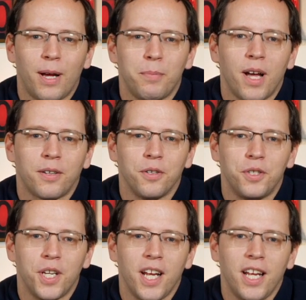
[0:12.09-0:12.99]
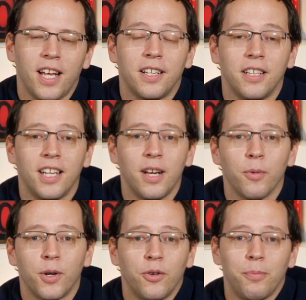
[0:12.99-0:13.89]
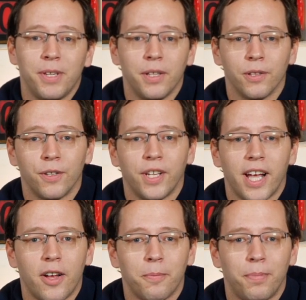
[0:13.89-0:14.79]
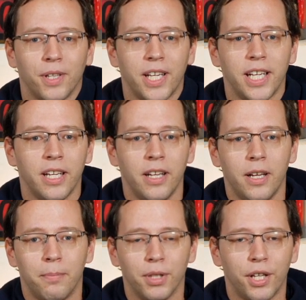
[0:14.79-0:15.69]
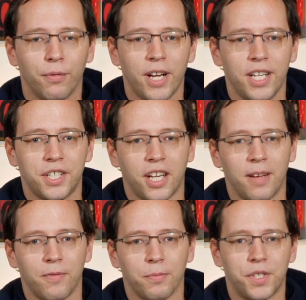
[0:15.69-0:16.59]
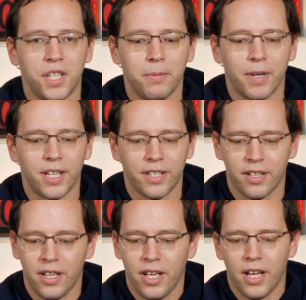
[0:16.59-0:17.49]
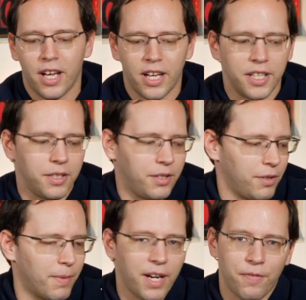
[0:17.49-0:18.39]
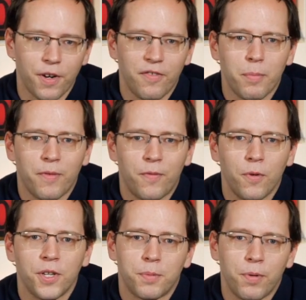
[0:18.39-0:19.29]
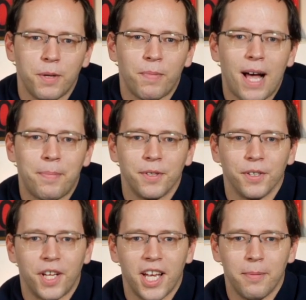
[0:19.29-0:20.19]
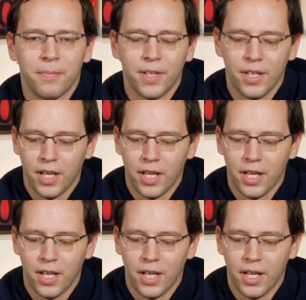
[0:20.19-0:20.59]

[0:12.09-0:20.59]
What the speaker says: I'm Dr. J, and today we're going to be learning how to play Blood Rage, a game from CMON. You might have heard of it before. It's a pretty popular game.